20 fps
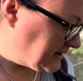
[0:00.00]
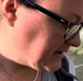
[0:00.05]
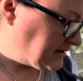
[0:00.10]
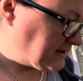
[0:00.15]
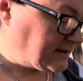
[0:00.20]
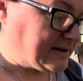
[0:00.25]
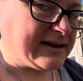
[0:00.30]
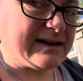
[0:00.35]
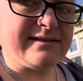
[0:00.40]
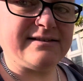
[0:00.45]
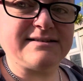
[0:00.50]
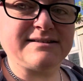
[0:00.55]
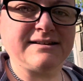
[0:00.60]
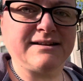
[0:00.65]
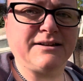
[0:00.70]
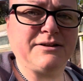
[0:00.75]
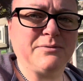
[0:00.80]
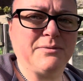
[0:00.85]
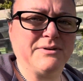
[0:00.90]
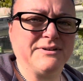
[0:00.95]
Yeah, there's a
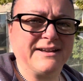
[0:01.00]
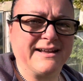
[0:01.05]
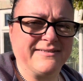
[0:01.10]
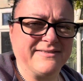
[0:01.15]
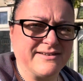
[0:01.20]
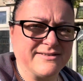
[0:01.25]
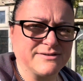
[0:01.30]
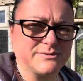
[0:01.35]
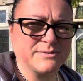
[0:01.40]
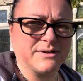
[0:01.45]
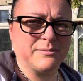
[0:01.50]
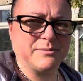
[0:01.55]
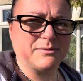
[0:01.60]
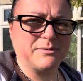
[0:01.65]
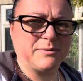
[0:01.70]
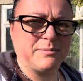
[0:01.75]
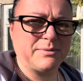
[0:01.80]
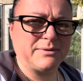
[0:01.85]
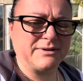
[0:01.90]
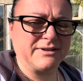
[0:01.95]
little one down there as well, but we'll
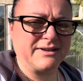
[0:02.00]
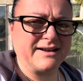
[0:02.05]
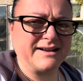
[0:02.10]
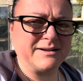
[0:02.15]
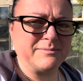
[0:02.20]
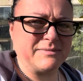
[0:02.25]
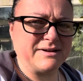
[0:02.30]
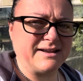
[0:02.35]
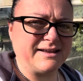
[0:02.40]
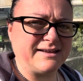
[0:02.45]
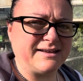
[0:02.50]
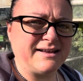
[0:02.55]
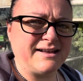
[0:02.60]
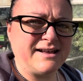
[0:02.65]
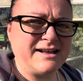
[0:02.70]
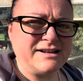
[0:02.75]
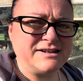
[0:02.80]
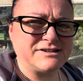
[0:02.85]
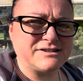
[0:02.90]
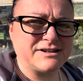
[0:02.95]
pull that in a minute.
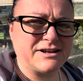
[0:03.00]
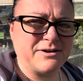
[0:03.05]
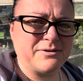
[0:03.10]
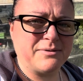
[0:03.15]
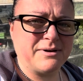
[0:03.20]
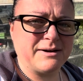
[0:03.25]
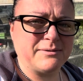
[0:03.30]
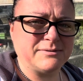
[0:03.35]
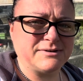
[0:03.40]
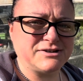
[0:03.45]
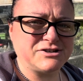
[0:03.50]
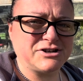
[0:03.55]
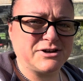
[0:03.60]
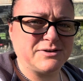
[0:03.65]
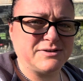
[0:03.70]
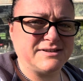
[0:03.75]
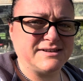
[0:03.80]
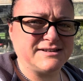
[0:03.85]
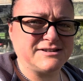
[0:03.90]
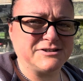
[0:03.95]
So I want to show
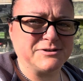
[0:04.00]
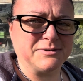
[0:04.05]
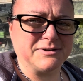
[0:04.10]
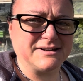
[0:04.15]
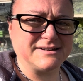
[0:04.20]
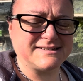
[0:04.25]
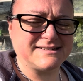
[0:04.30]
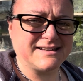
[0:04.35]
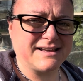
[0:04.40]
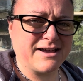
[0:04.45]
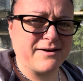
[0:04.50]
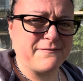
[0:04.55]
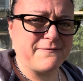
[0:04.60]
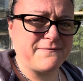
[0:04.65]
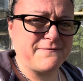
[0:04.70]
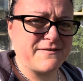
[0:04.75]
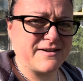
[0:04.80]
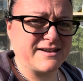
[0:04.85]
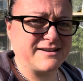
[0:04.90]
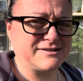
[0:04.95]
you these two, and let's
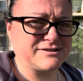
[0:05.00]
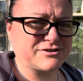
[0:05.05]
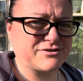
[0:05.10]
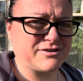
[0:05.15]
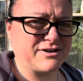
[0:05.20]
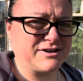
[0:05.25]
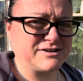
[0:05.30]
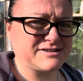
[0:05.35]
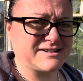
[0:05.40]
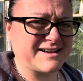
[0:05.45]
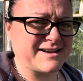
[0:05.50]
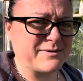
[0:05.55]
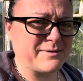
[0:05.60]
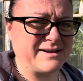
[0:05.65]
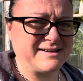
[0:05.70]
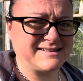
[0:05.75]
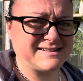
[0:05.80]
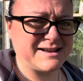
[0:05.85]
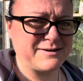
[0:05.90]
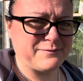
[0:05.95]
fingers crossed. I know I
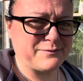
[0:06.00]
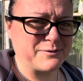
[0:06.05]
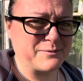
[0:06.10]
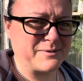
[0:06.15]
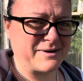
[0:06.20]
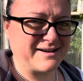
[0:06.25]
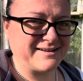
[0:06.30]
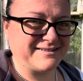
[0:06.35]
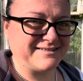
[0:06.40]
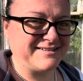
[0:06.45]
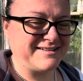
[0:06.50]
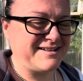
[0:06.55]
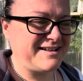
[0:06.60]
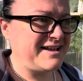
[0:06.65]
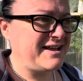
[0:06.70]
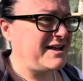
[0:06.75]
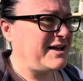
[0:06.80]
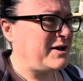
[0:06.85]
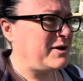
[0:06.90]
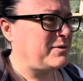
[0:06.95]
haven't said it for a while,
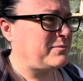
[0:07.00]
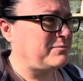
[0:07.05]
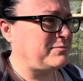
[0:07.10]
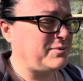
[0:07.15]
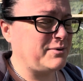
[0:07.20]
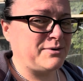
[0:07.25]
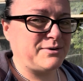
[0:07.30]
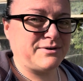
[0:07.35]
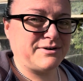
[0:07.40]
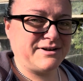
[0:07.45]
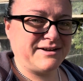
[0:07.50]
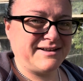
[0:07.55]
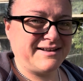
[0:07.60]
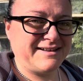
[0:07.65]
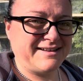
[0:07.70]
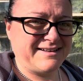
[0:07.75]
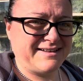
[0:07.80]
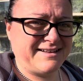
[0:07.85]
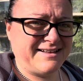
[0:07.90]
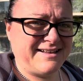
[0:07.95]
but
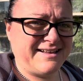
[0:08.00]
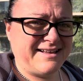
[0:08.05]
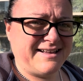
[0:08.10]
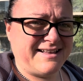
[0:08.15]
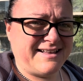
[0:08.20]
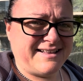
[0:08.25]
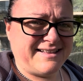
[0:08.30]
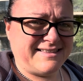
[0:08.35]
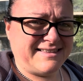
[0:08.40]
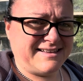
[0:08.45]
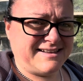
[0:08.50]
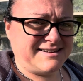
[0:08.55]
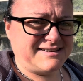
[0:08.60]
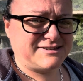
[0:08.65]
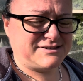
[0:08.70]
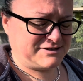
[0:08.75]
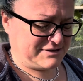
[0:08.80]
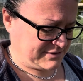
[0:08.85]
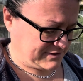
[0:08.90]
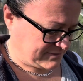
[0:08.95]
these
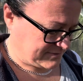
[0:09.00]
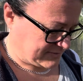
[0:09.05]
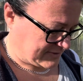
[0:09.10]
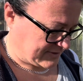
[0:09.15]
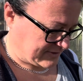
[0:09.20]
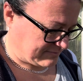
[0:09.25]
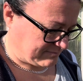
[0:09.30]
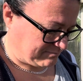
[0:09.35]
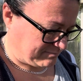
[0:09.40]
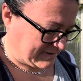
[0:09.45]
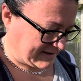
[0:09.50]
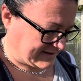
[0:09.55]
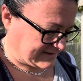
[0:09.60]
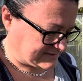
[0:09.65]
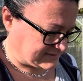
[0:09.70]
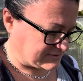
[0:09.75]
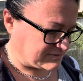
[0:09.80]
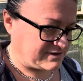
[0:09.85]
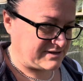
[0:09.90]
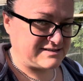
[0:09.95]
two are the
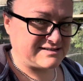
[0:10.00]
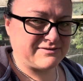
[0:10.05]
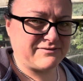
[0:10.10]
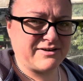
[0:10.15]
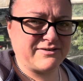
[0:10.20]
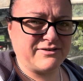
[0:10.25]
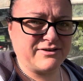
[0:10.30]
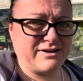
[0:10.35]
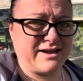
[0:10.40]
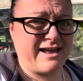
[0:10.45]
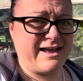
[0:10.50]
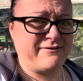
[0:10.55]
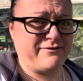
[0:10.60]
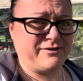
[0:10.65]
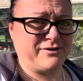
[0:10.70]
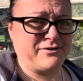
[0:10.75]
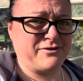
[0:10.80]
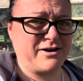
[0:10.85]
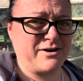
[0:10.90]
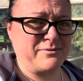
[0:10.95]
biggest onions I've ever
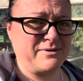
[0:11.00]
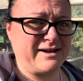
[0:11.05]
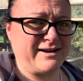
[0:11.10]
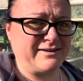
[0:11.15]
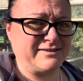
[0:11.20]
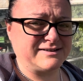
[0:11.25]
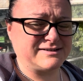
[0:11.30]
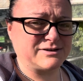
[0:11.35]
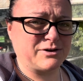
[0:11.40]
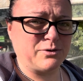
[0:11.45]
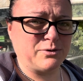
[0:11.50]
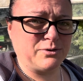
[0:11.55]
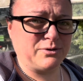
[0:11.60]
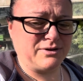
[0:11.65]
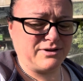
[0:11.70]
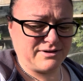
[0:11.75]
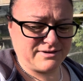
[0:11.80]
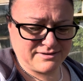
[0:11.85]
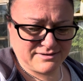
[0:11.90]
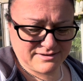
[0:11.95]
grown out of this whole
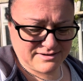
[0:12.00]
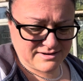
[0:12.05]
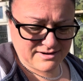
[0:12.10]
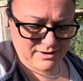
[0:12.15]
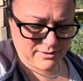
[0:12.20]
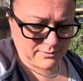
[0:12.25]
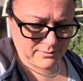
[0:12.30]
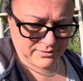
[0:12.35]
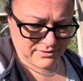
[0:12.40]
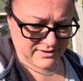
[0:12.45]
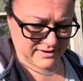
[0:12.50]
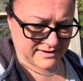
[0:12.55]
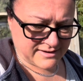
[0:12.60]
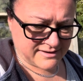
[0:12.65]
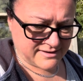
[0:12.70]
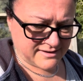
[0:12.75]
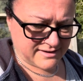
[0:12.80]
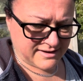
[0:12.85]
thing.